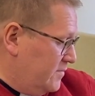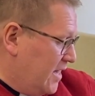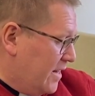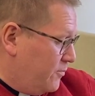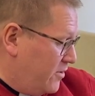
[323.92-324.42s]

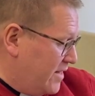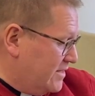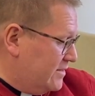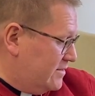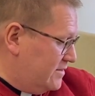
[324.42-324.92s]
Like
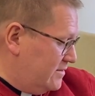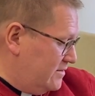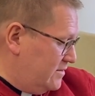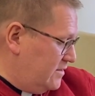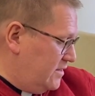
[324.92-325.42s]
presents.
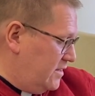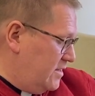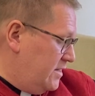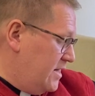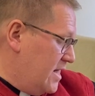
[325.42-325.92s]

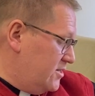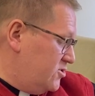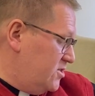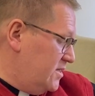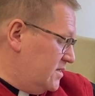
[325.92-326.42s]
Yes,
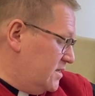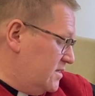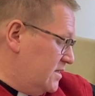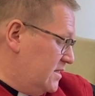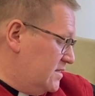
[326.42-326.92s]

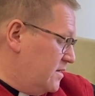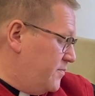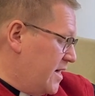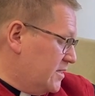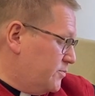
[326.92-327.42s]
Jesus is the
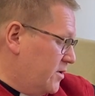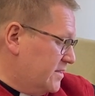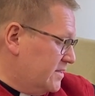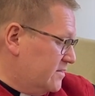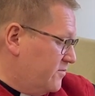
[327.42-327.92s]
best
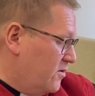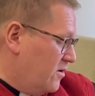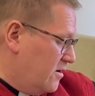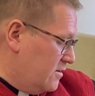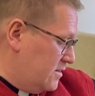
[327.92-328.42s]
present of
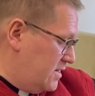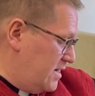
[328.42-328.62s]
all,